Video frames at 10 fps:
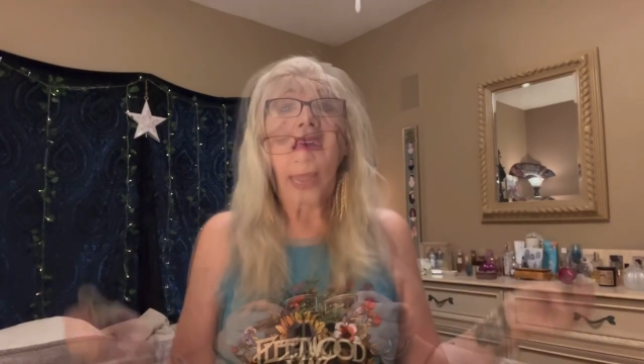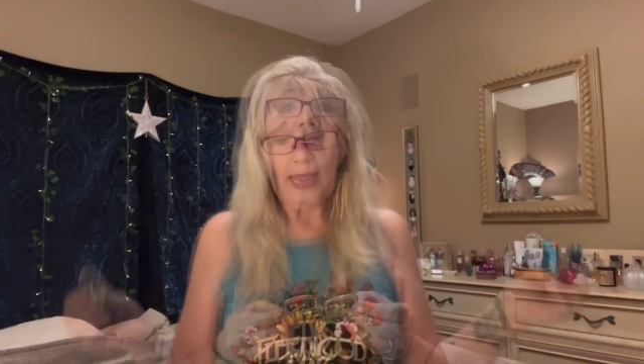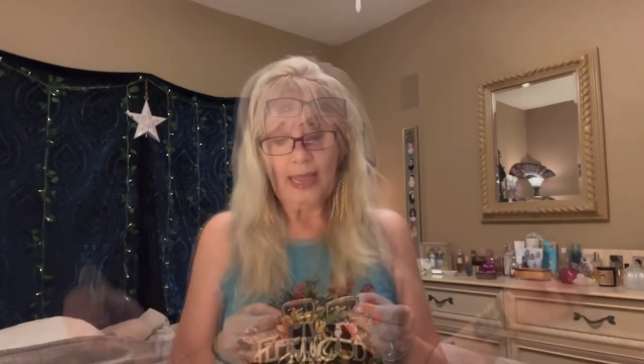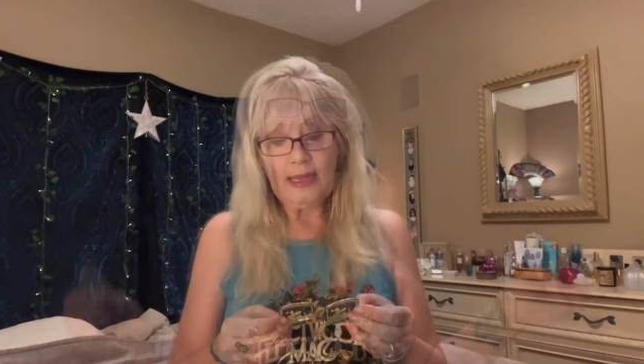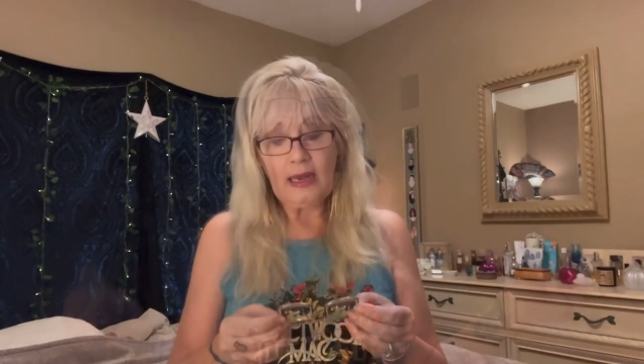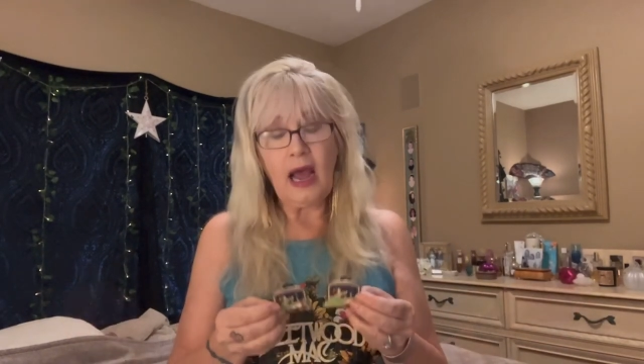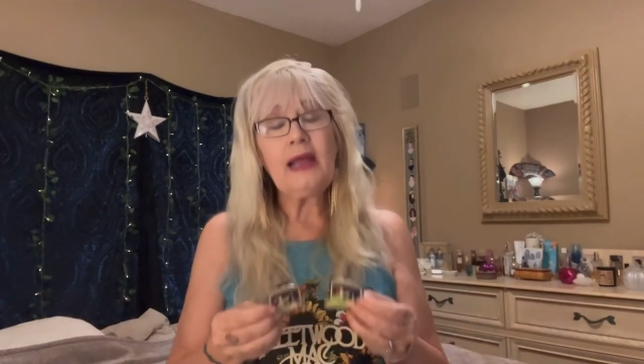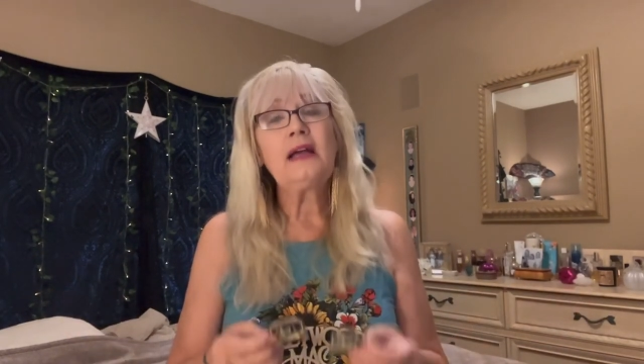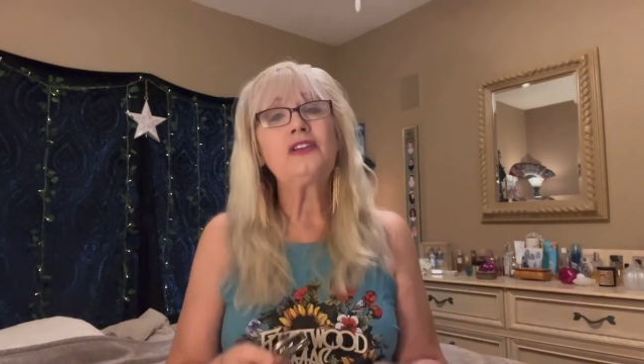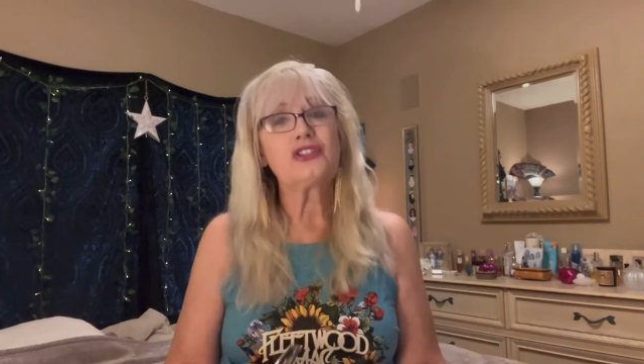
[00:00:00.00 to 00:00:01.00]
And I
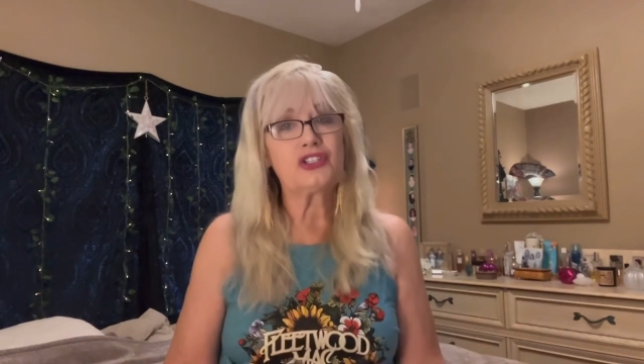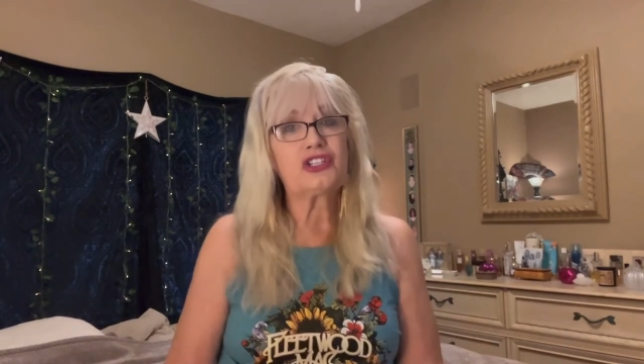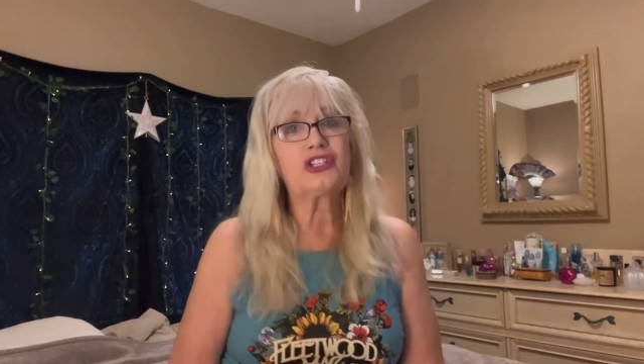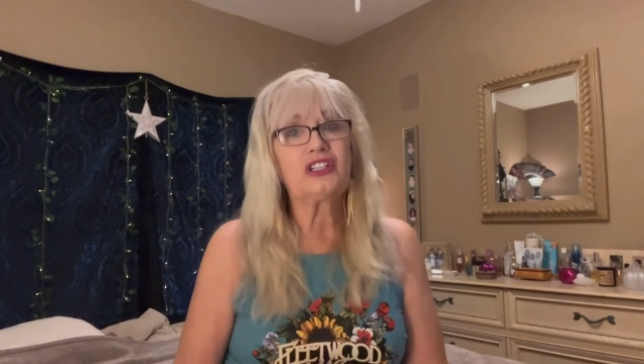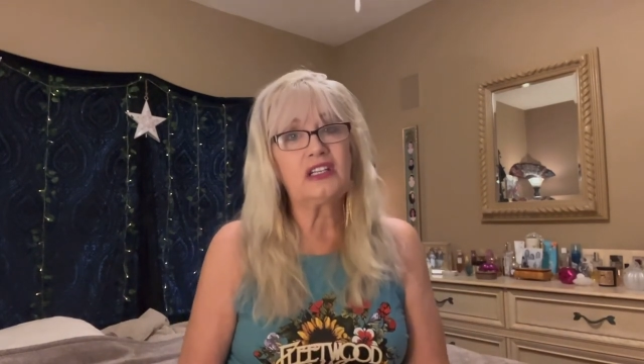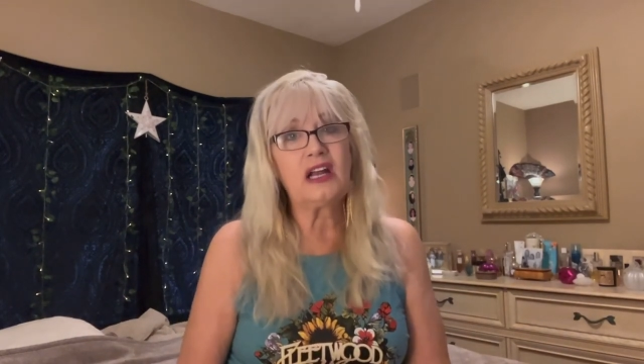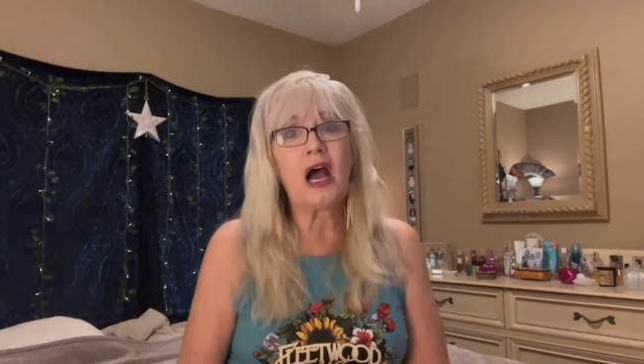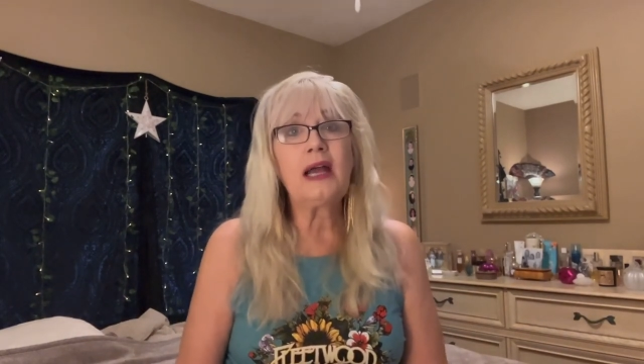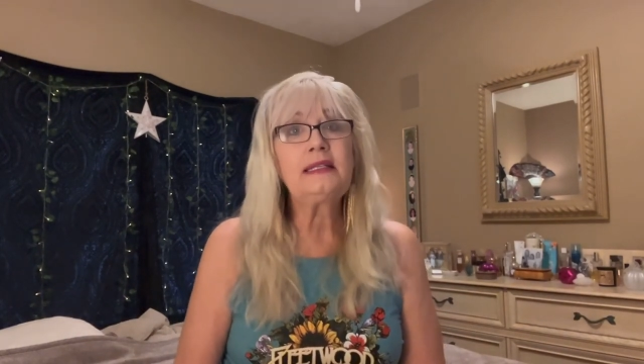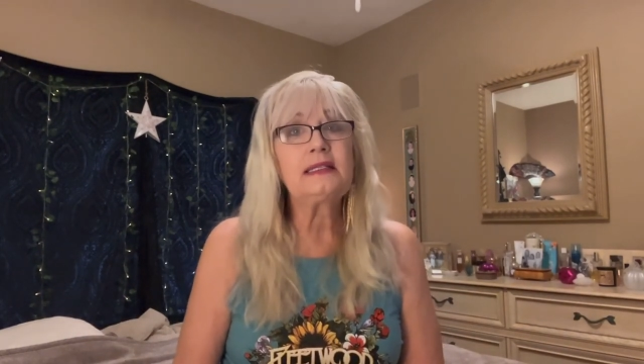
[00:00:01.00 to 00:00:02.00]
understood.
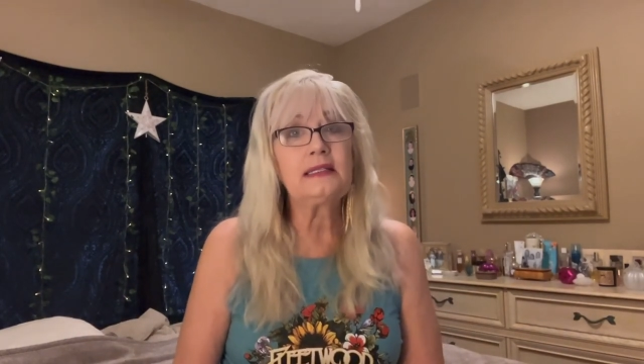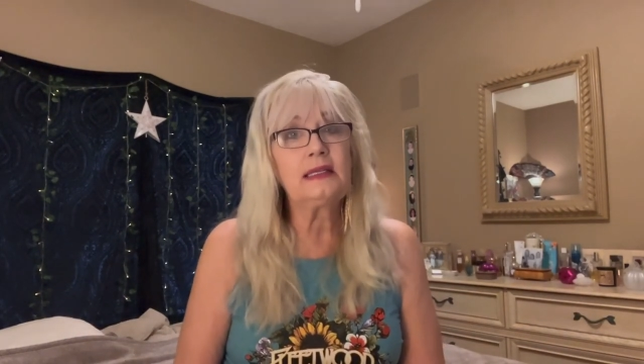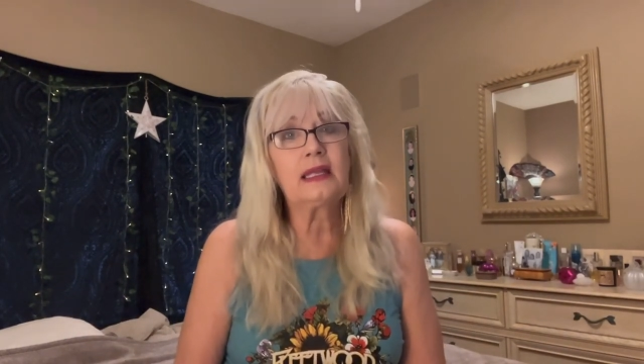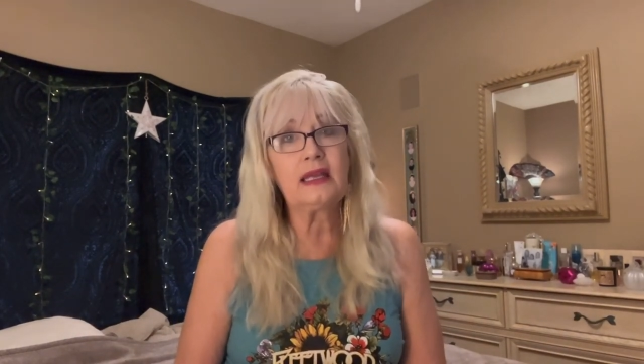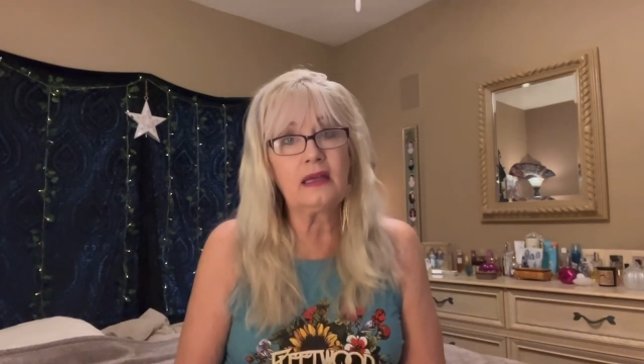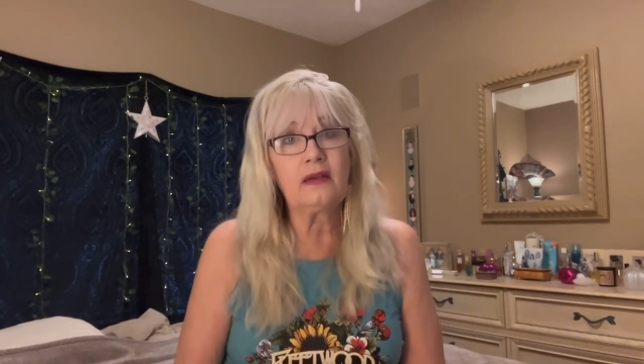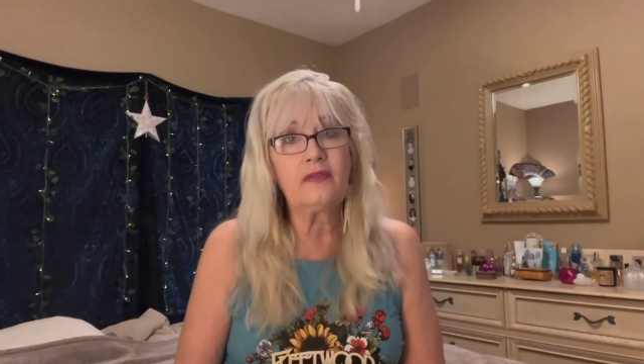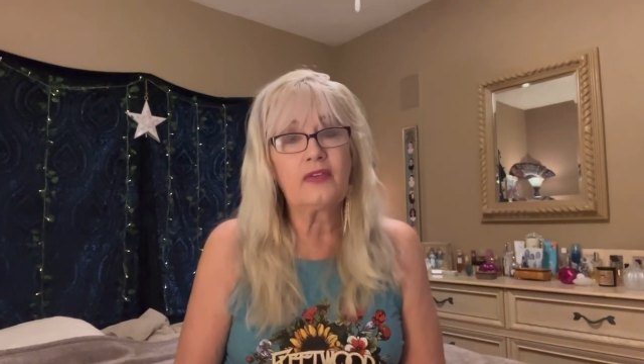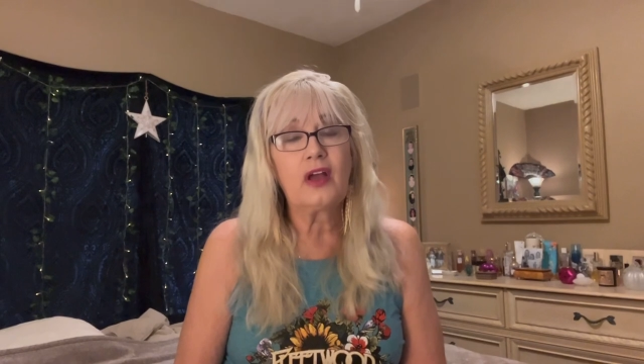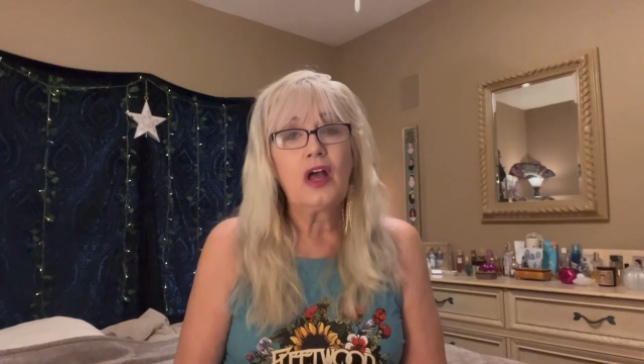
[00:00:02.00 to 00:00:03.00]
I didn't give